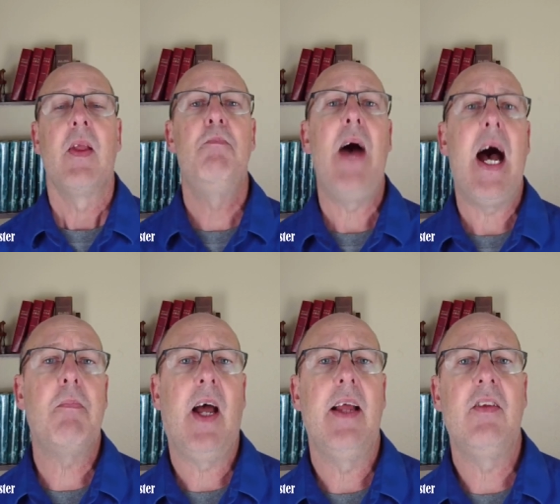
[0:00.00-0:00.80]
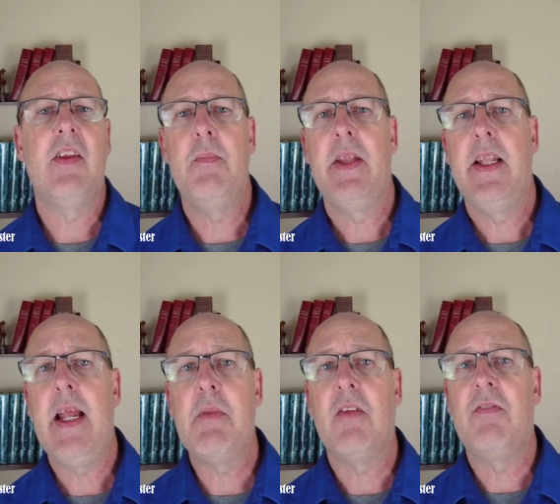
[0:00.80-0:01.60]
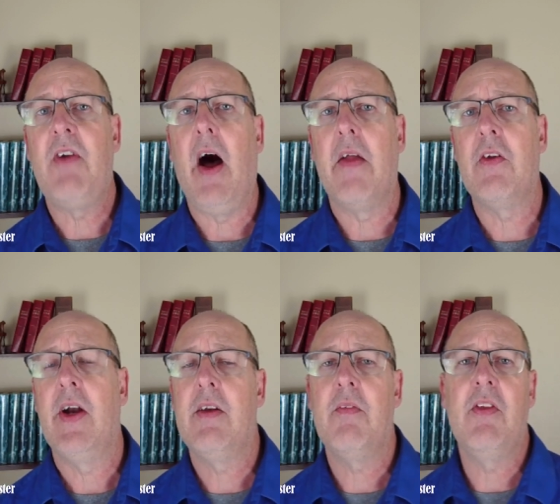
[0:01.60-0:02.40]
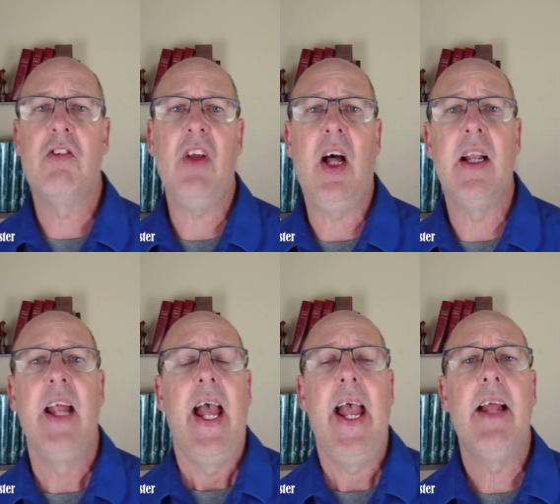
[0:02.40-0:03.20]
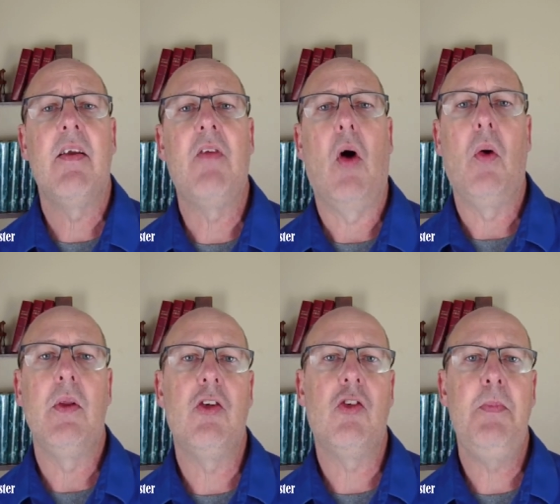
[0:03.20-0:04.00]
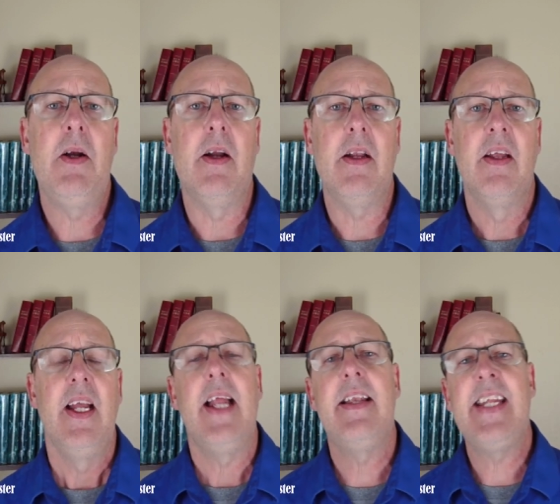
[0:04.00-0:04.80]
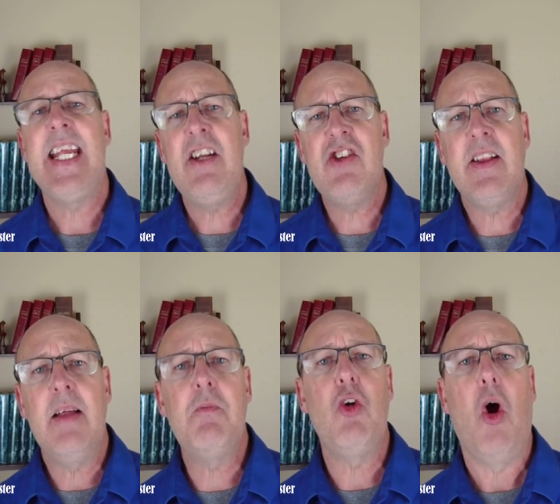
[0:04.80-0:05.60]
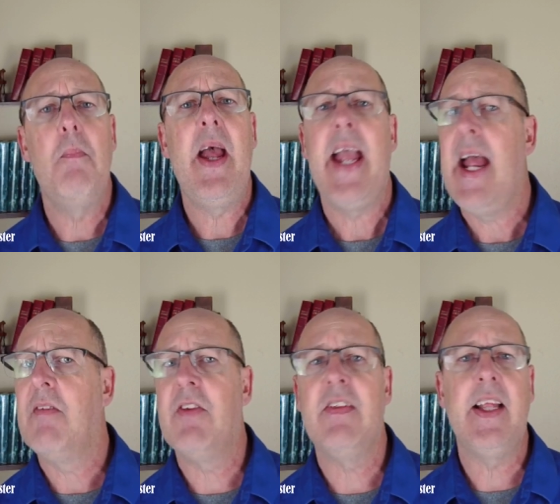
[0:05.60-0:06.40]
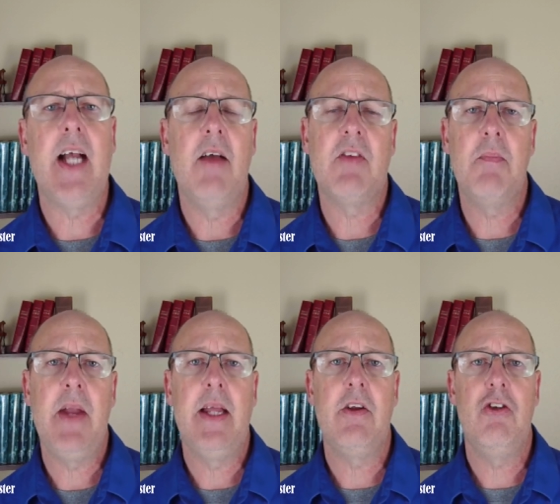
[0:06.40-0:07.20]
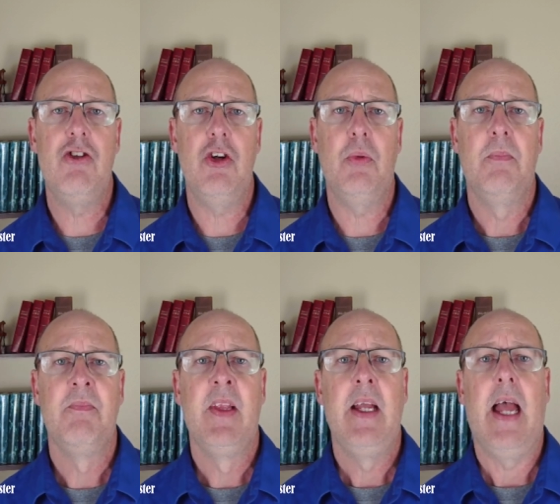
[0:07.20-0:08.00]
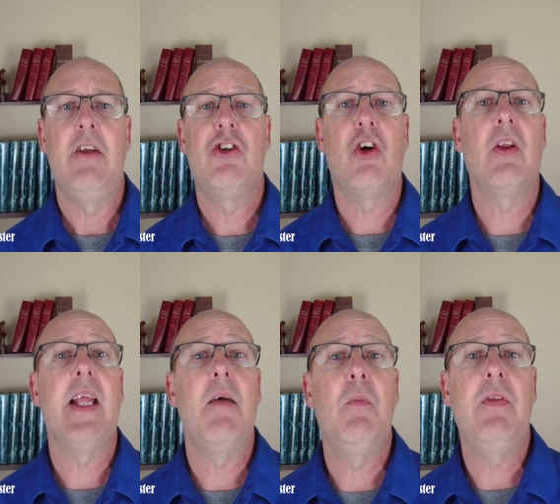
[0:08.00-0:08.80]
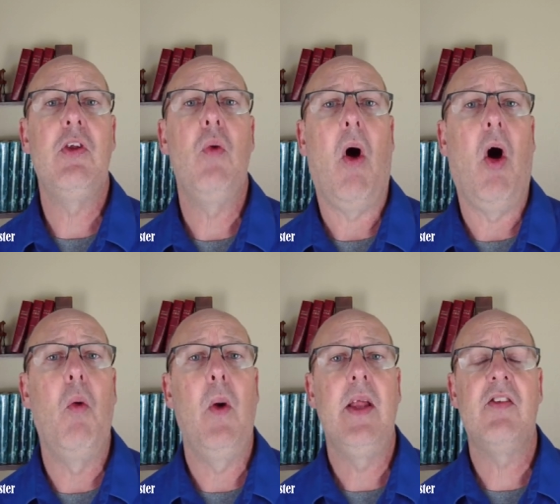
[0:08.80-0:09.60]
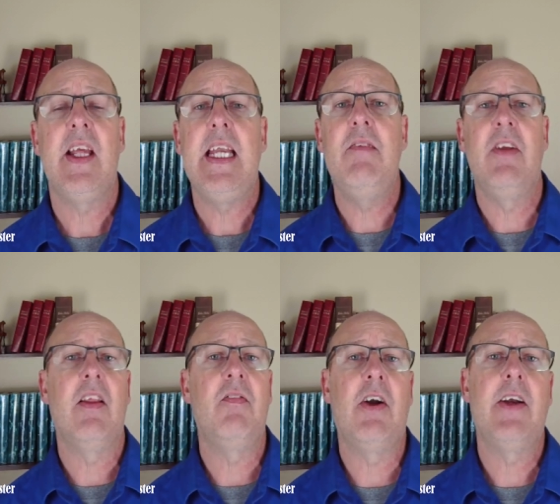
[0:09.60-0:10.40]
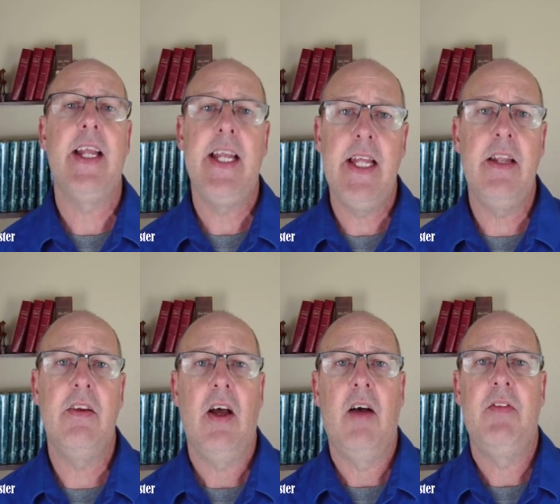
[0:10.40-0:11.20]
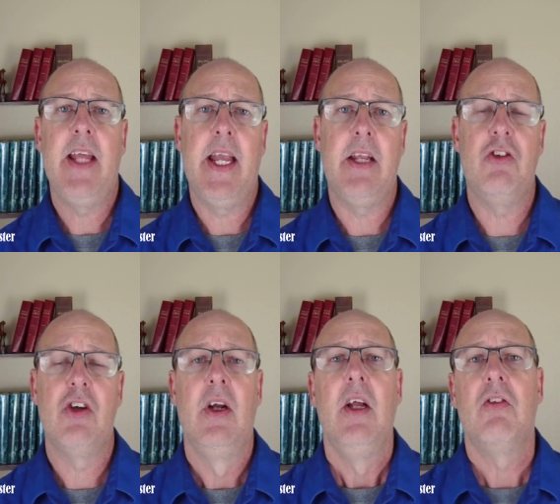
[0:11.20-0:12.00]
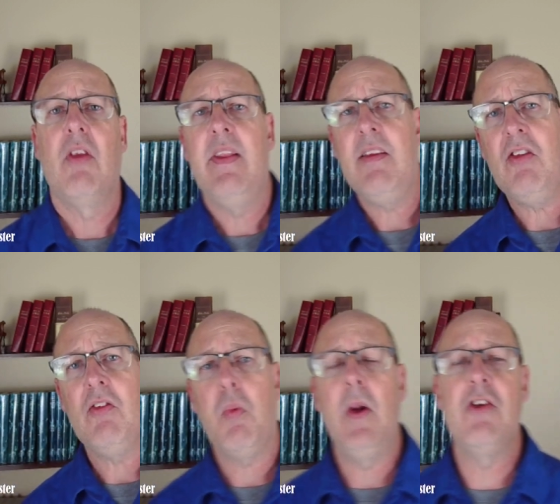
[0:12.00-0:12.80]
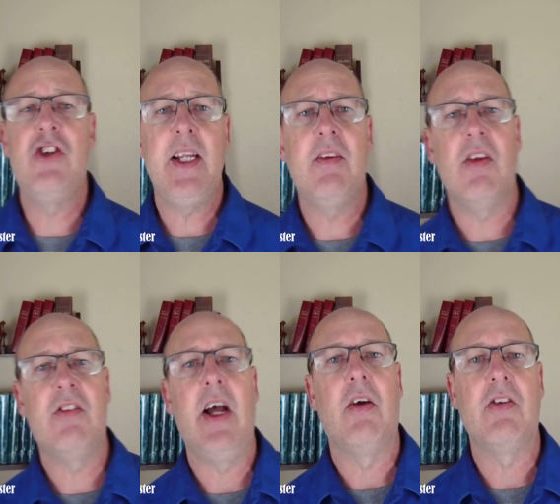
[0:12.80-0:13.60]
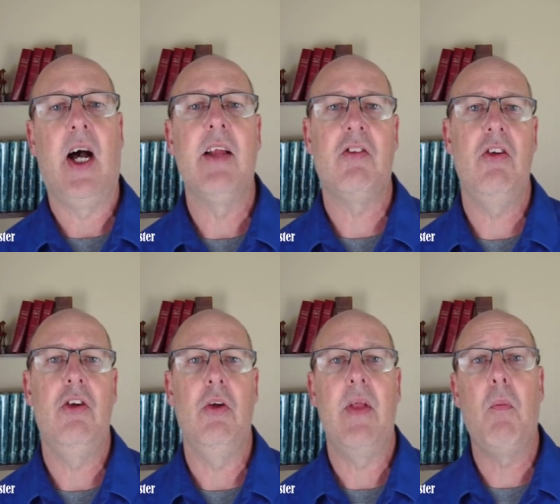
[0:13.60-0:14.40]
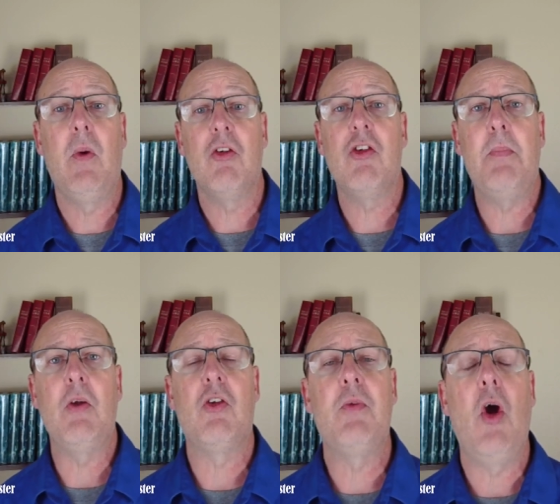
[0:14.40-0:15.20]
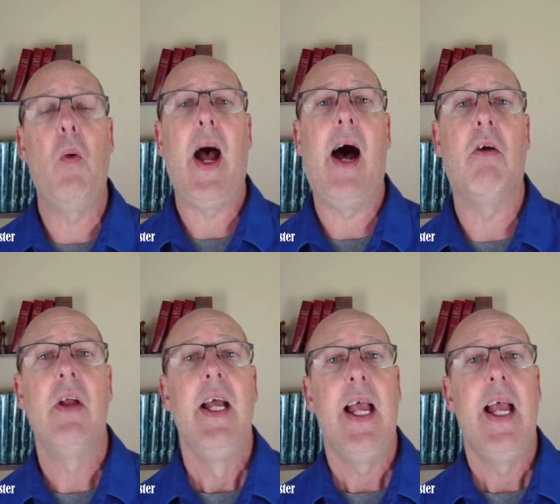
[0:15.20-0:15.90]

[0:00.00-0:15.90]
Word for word: baptizing them in the name of the Father and of the Son and of the Holy Spirit, and teaching them to obey everything I've commanded you and surely I'm with you always, even to the very end of the age. So, this is what Jesus tells us to do that we're supposed to go out